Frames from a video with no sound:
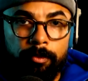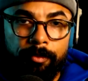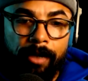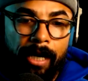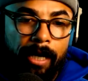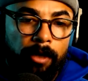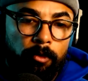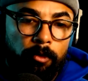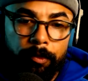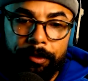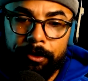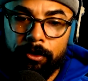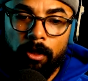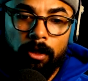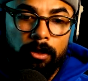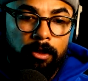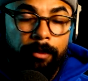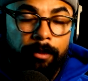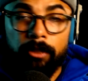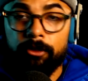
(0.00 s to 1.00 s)
back when we
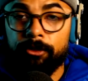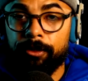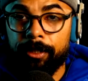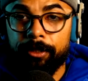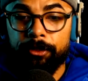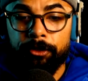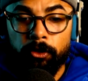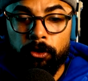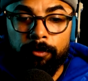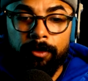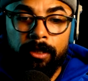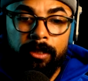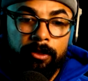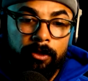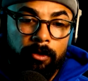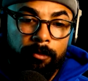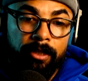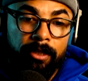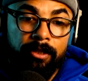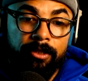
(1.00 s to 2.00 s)
talked about
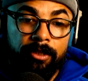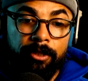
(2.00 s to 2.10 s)
transhumanism and his